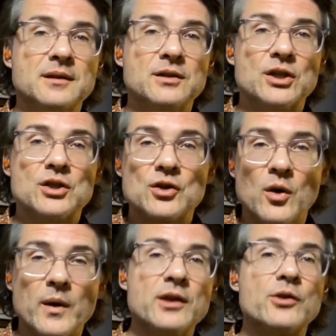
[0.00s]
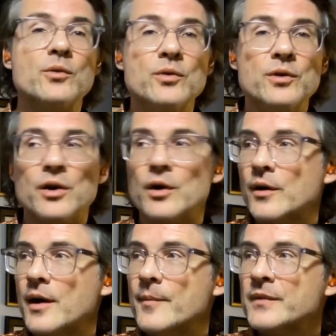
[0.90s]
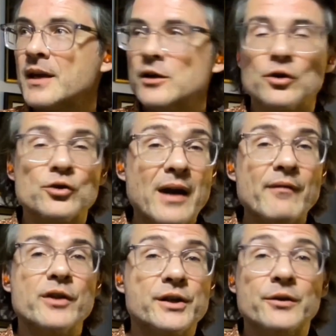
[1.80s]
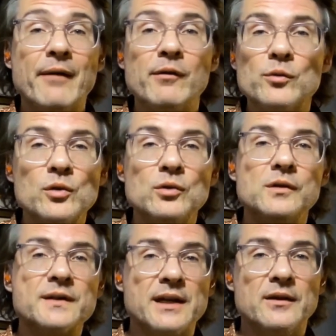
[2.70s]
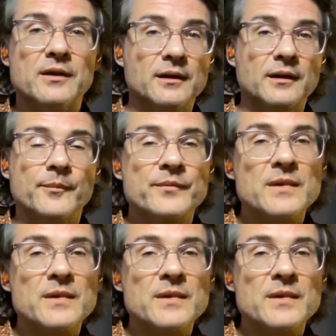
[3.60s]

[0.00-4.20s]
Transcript: just going through the travel rules and